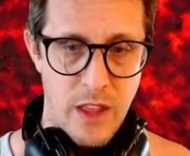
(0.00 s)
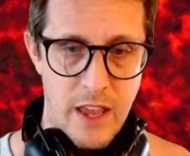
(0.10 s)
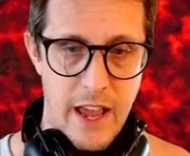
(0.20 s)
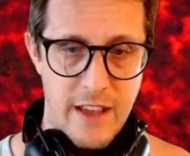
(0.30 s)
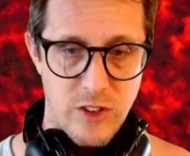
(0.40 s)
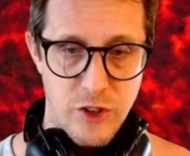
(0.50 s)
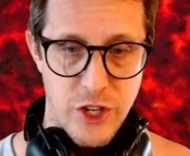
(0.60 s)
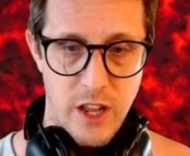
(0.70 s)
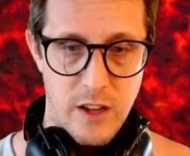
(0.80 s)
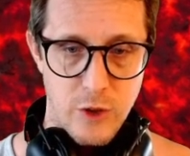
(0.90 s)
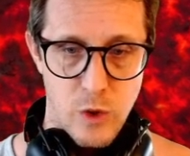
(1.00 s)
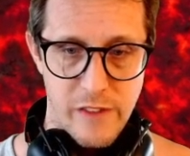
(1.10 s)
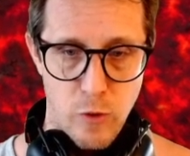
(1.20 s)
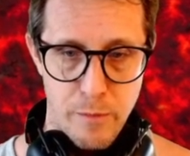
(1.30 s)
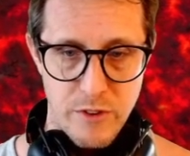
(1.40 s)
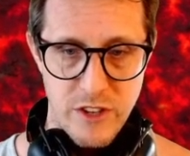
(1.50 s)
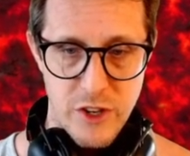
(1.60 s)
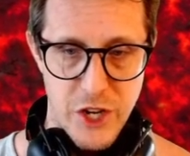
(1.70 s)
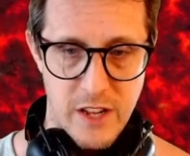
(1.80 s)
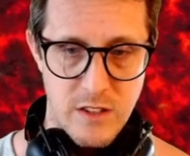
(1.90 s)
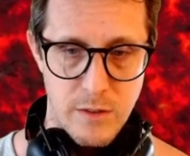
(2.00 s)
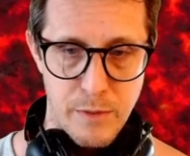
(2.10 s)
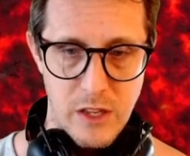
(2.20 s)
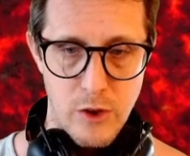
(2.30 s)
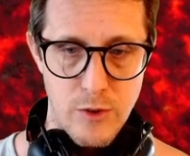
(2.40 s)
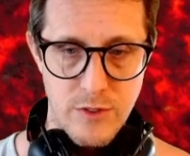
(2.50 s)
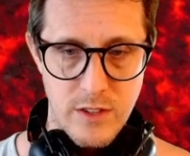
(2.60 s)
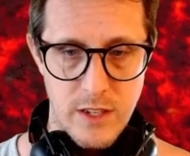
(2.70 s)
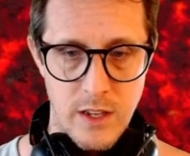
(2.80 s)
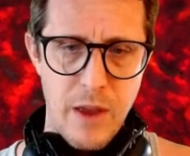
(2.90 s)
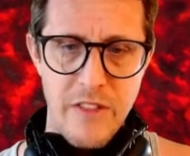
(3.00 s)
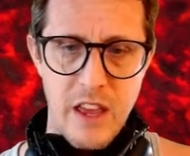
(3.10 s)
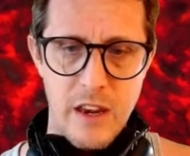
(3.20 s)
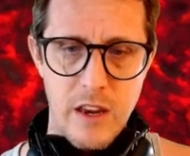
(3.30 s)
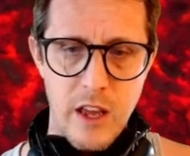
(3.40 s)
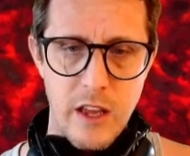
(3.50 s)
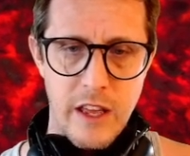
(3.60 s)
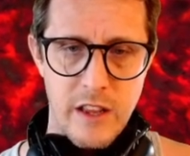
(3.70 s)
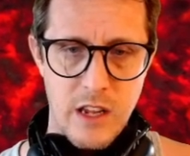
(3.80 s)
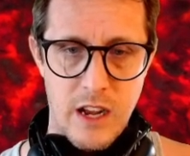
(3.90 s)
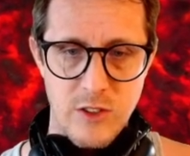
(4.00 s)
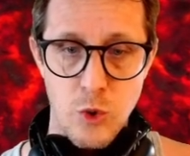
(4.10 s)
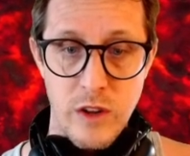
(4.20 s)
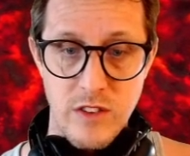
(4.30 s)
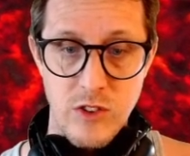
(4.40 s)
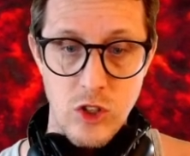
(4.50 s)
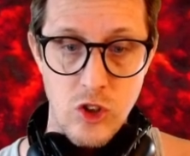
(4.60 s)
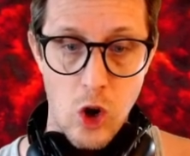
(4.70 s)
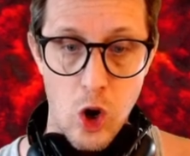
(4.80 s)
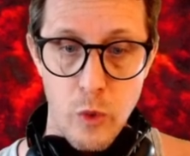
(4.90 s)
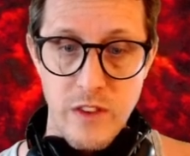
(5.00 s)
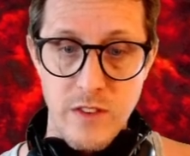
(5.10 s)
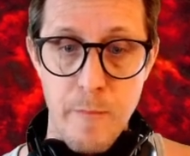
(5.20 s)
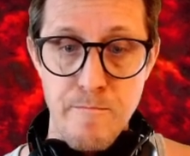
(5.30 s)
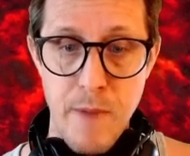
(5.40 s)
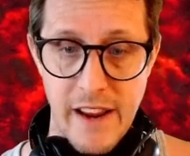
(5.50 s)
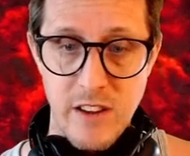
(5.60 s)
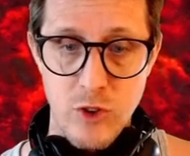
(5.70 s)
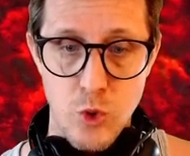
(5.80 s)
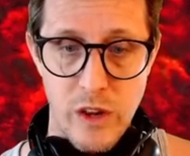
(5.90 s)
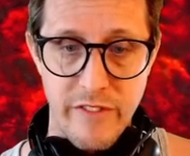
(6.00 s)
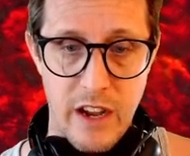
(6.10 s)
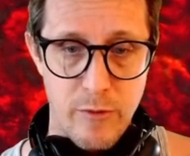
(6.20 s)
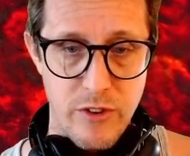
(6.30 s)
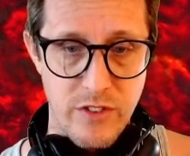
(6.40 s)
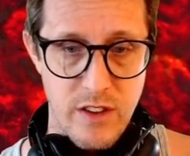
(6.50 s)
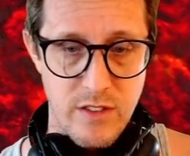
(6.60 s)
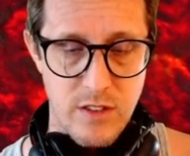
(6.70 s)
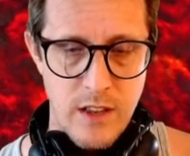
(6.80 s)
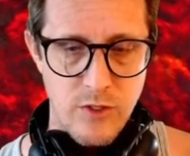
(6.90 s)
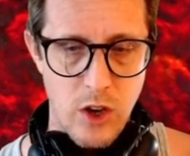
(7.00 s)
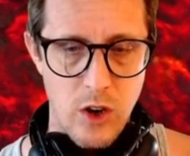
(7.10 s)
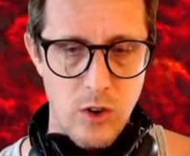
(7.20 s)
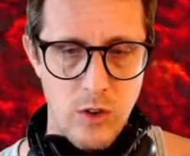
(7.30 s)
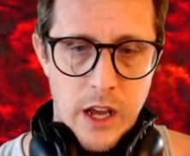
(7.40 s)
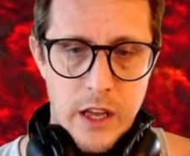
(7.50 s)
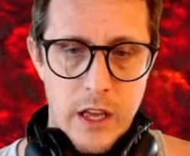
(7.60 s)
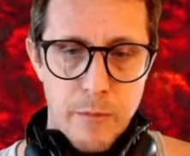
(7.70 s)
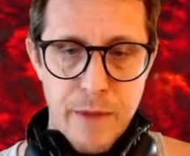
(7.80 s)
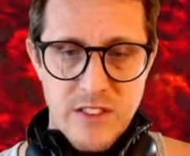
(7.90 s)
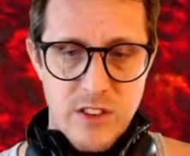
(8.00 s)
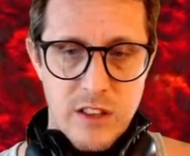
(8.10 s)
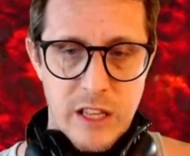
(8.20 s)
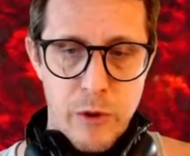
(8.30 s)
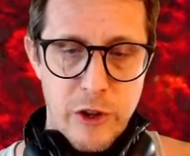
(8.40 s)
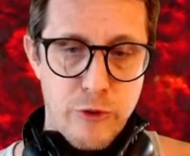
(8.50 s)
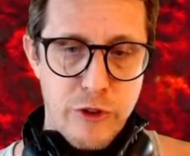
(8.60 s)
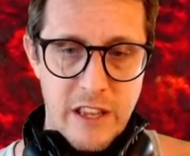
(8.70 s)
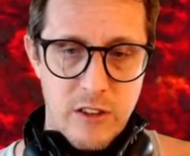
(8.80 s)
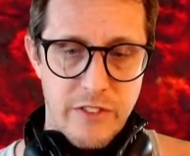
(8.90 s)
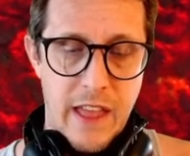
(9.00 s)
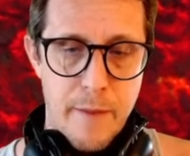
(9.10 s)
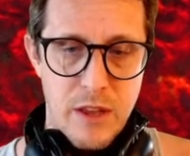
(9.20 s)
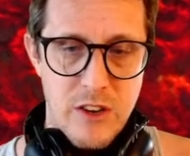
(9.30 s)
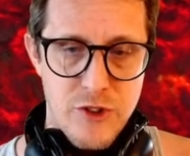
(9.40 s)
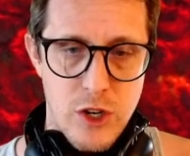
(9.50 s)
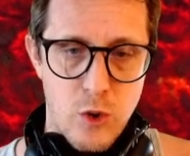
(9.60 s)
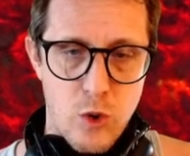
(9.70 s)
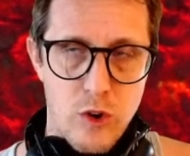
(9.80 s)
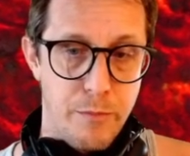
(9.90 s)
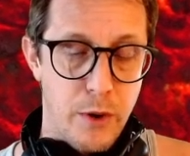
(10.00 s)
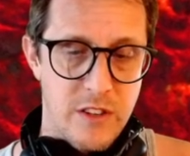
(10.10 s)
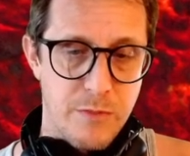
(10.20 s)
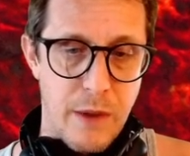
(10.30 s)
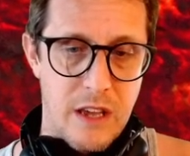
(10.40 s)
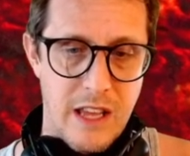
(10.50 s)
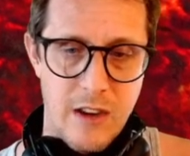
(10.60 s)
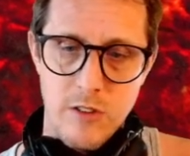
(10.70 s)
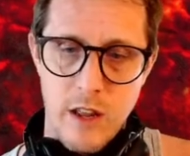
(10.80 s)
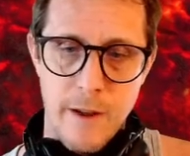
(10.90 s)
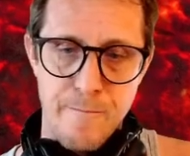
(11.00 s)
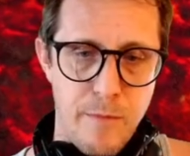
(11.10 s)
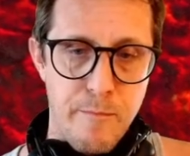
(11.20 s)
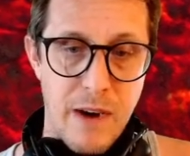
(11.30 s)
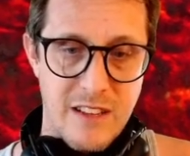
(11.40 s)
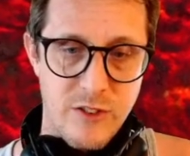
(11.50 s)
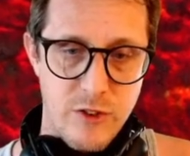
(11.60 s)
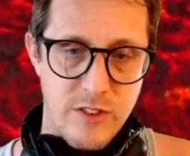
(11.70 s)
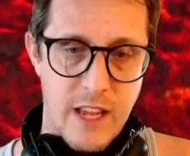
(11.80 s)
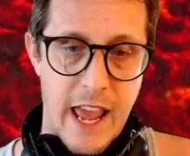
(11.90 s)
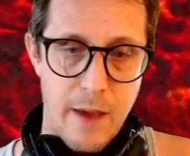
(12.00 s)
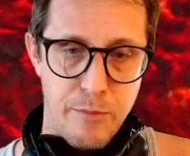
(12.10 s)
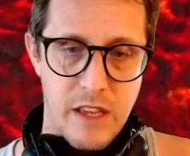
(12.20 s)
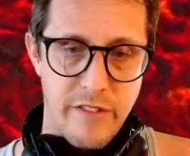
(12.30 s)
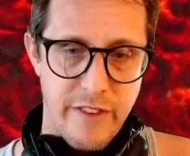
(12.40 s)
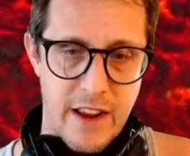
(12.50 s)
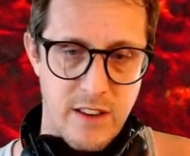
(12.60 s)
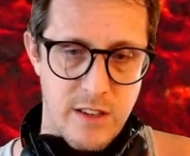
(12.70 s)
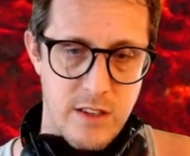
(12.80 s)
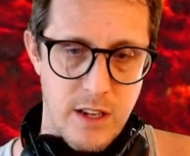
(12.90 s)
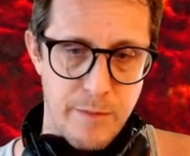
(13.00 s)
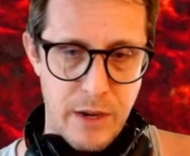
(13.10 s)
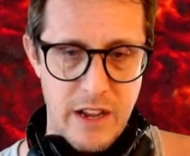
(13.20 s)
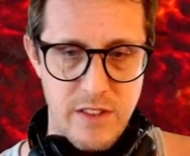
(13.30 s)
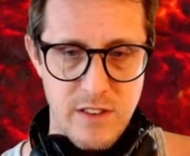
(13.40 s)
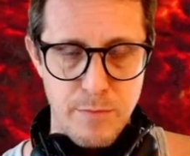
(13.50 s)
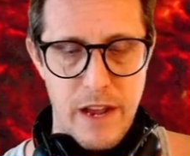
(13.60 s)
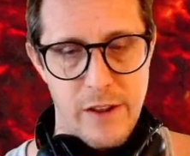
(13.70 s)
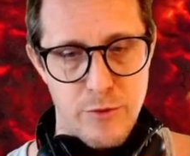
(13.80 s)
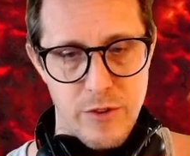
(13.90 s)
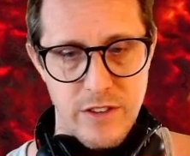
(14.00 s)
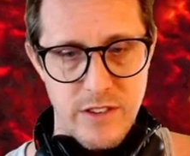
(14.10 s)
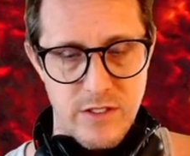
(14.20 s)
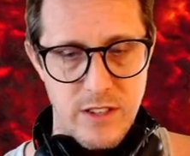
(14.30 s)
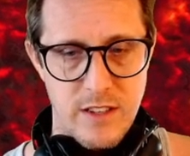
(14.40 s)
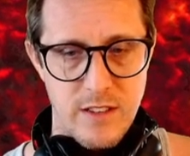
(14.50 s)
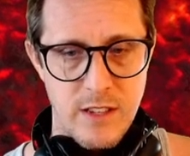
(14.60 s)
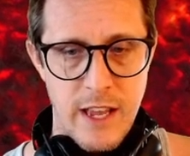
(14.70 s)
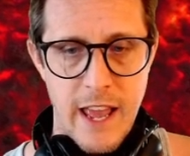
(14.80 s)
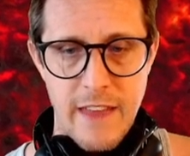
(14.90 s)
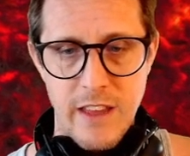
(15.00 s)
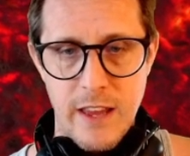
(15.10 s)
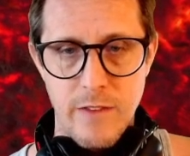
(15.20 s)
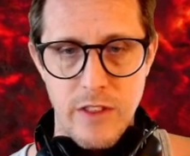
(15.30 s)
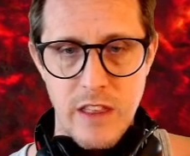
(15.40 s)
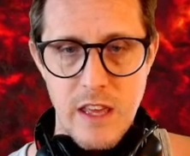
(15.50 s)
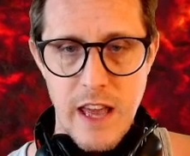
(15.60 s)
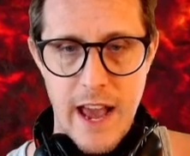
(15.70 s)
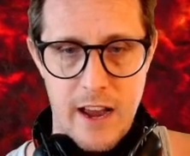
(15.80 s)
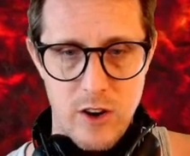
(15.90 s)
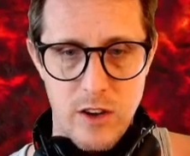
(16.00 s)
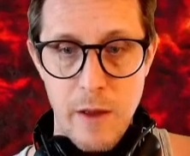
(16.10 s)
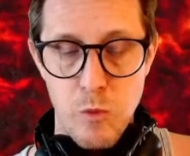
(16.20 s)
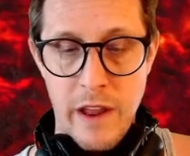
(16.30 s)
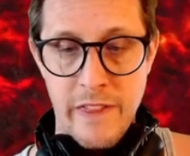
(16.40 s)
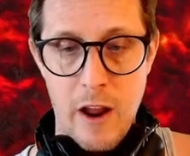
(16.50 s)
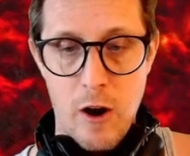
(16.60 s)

has a 24% chance to be used, and then consequences is always minus 25 resist. So basically, when you deal damage or put a spell out, monsters can be affected by this minus resistance. And then the add-on, when they are